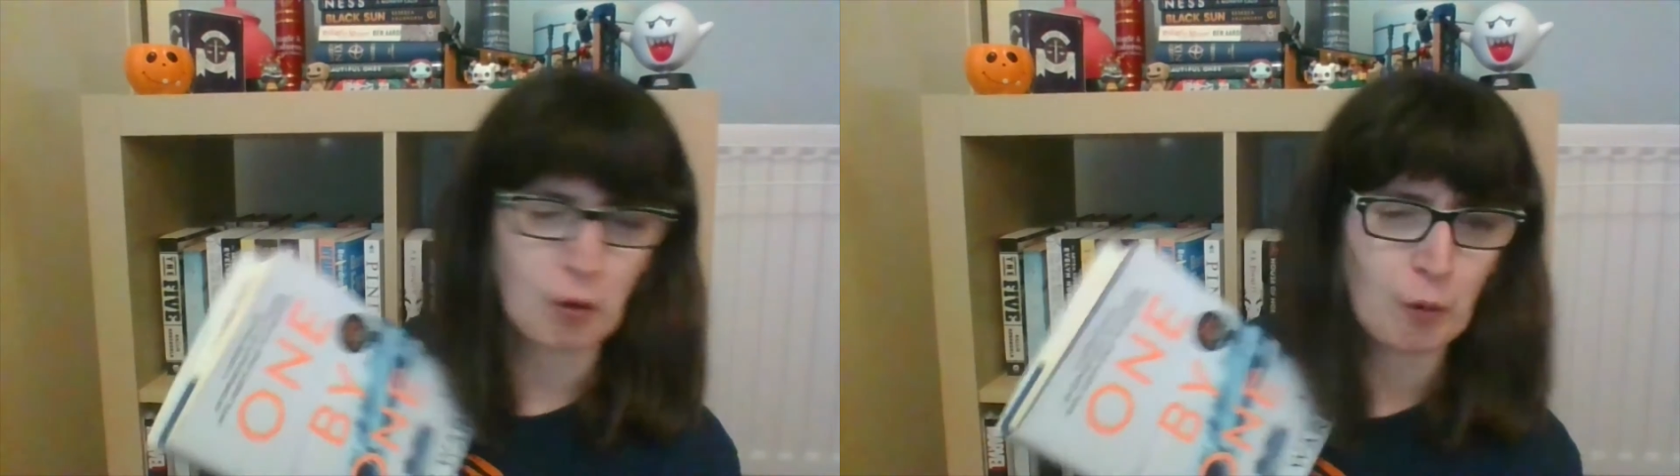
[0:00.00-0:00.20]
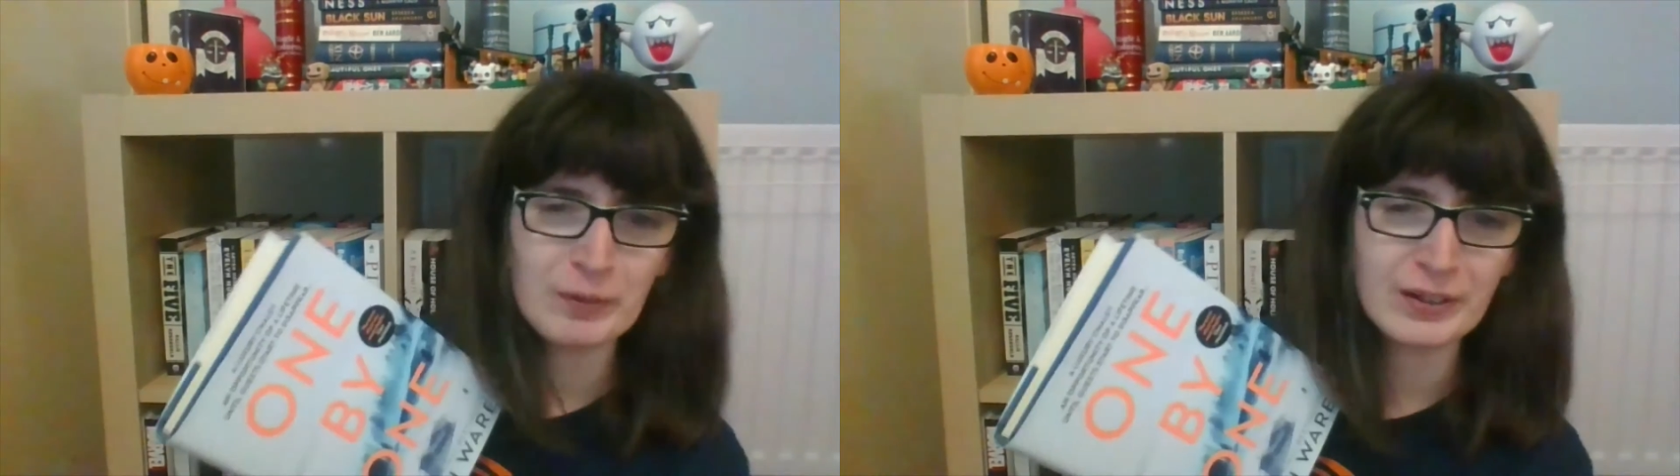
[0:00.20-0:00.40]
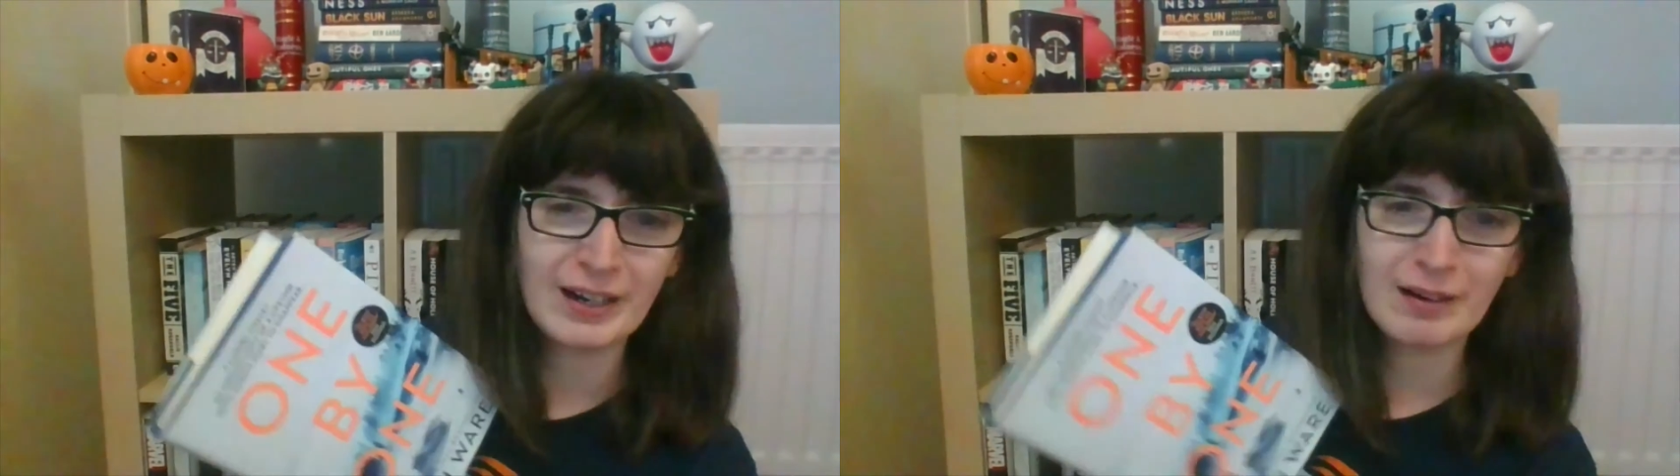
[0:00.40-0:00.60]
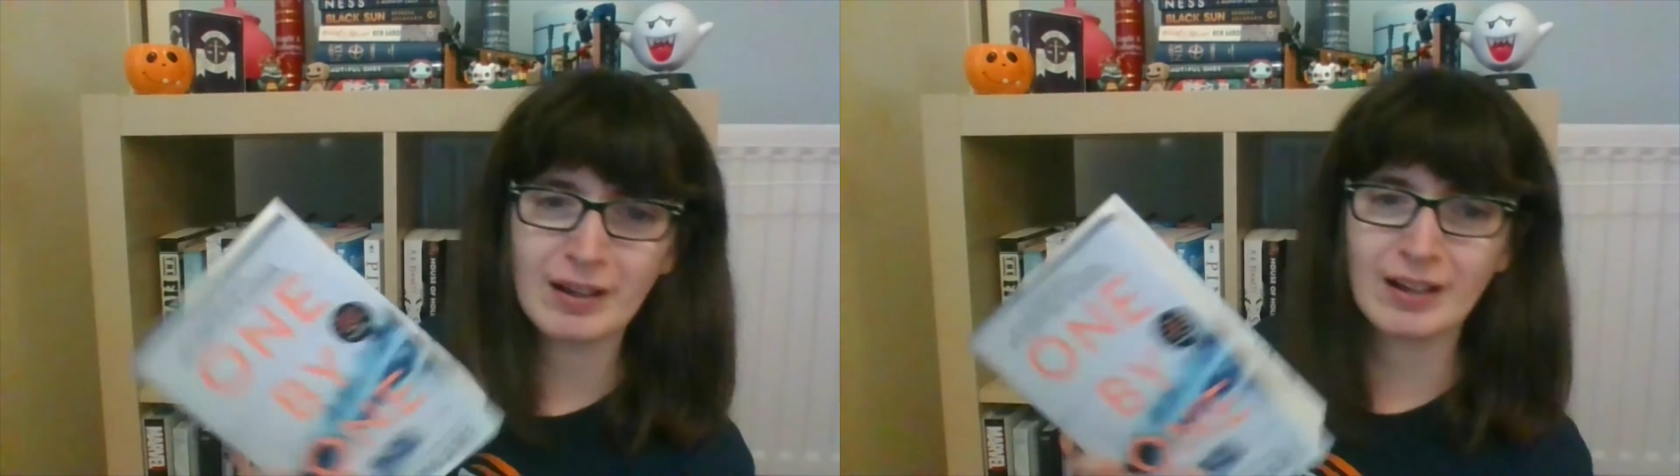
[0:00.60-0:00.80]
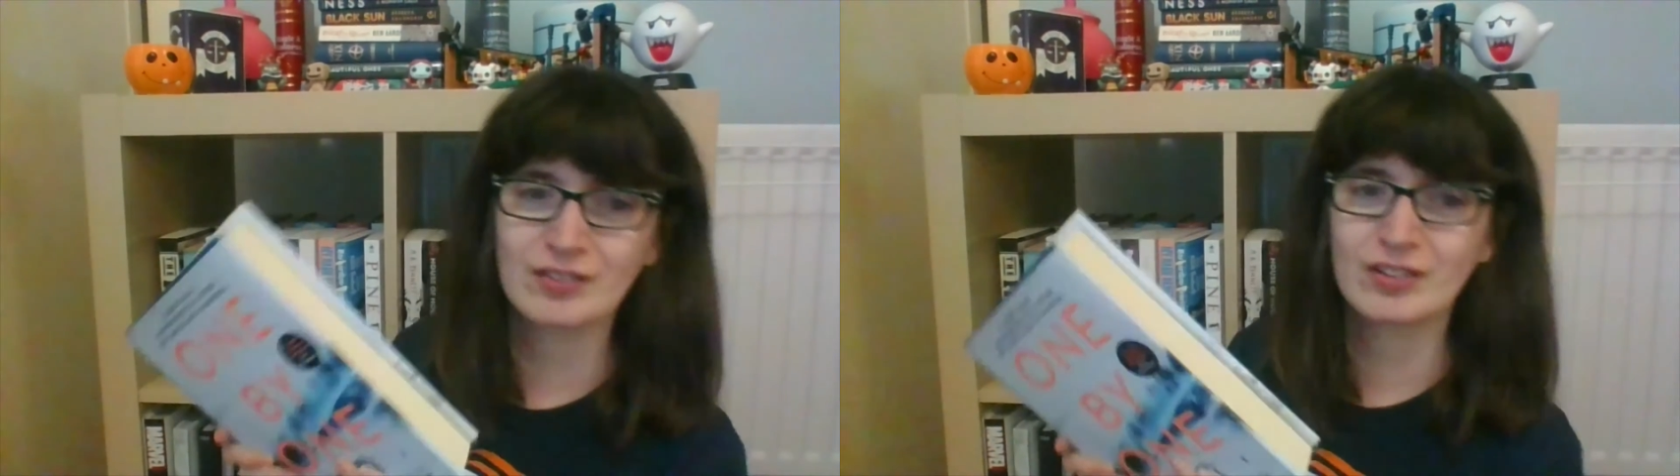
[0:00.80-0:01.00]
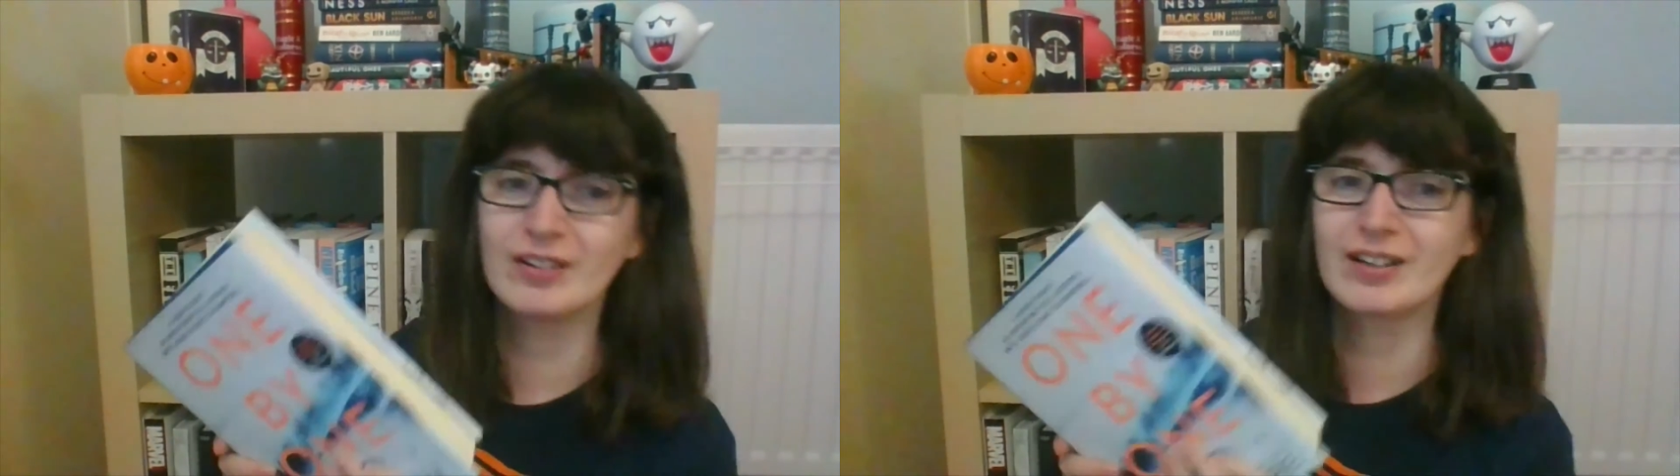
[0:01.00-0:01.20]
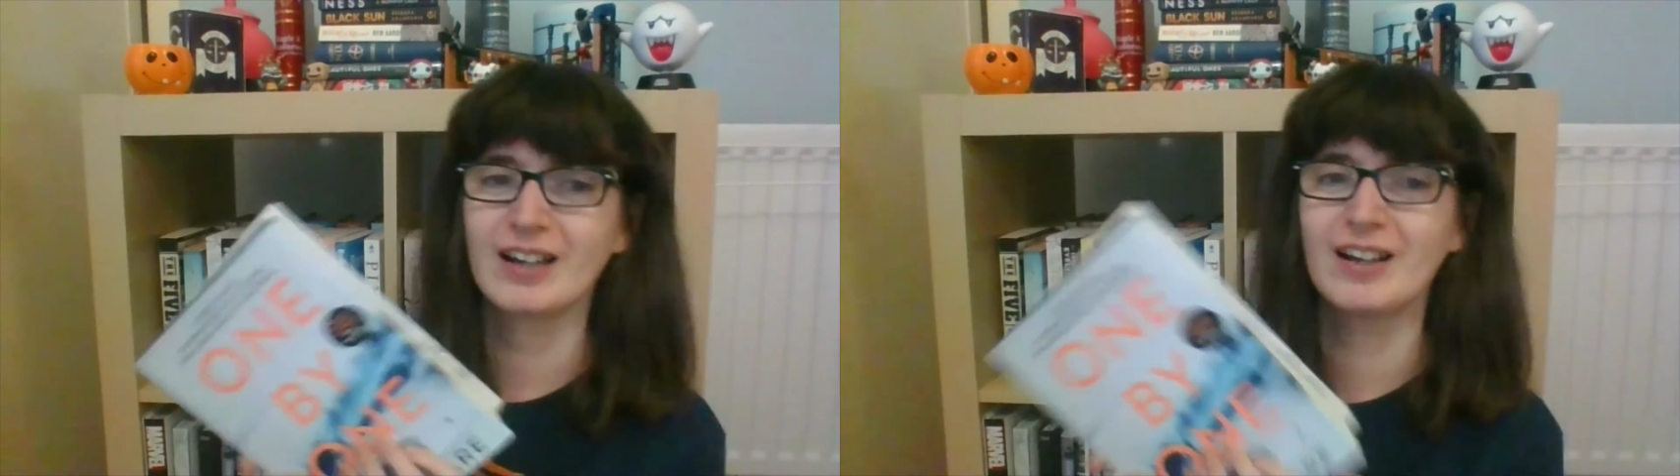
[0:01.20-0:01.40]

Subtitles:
competition,